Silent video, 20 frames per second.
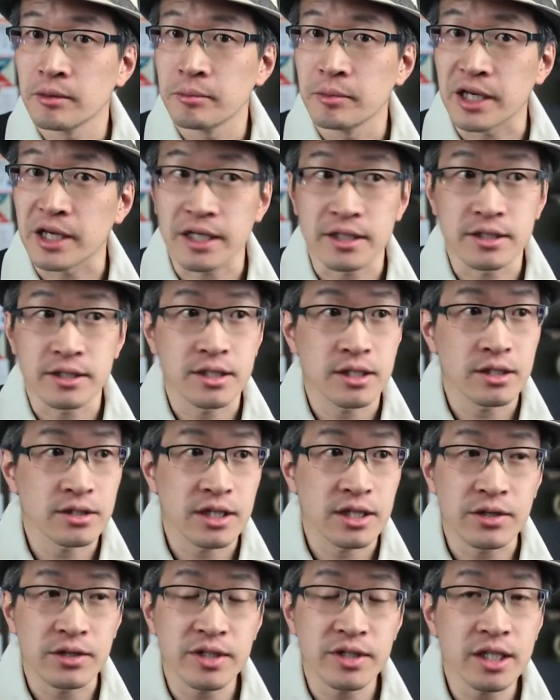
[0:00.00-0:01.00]
because there's
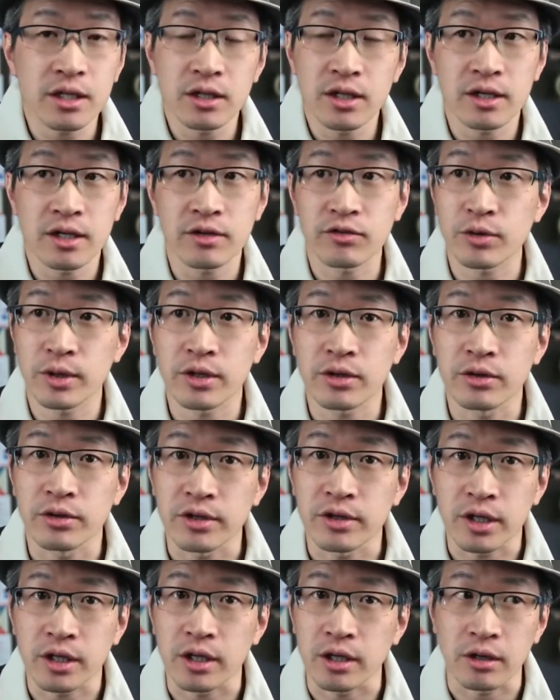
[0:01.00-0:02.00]
there isn't a lot of critical
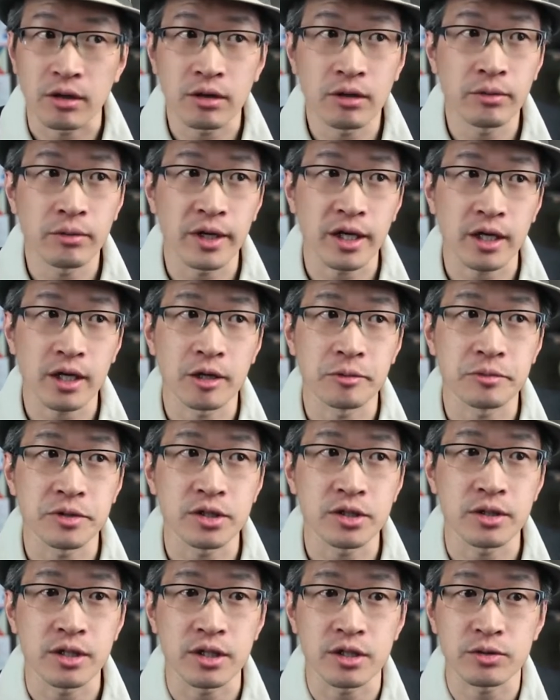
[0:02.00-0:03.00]
thinking when it comes
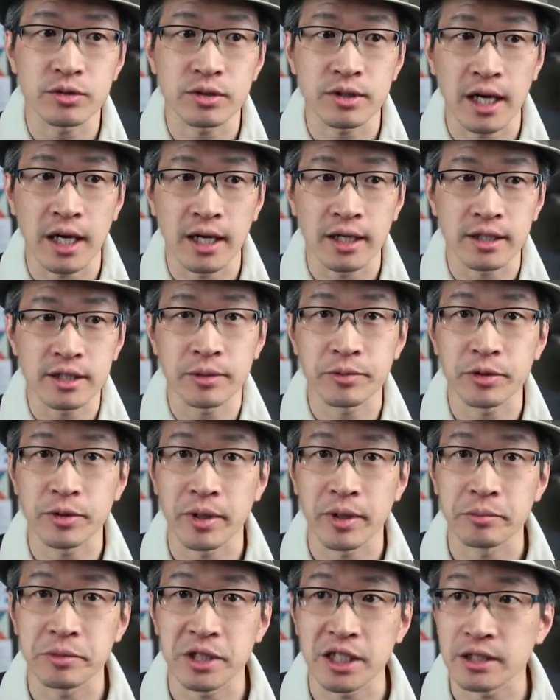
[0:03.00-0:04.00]
to these uh,
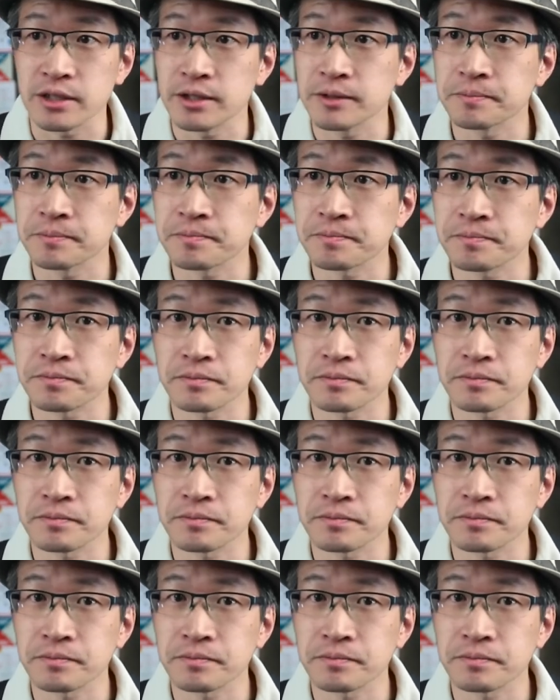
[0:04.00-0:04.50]
WMDs.